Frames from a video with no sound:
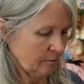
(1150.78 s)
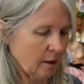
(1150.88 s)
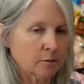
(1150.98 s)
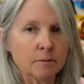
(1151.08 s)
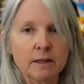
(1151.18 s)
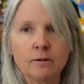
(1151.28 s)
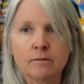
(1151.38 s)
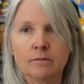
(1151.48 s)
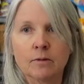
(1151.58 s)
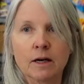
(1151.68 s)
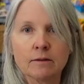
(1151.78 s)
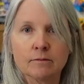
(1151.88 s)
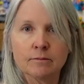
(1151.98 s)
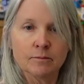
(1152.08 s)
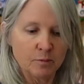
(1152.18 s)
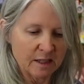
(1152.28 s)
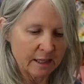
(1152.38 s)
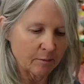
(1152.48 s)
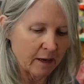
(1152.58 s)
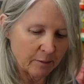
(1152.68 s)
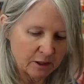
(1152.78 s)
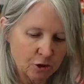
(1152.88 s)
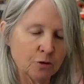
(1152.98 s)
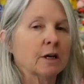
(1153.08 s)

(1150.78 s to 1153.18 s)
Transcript: probably what we think maybe two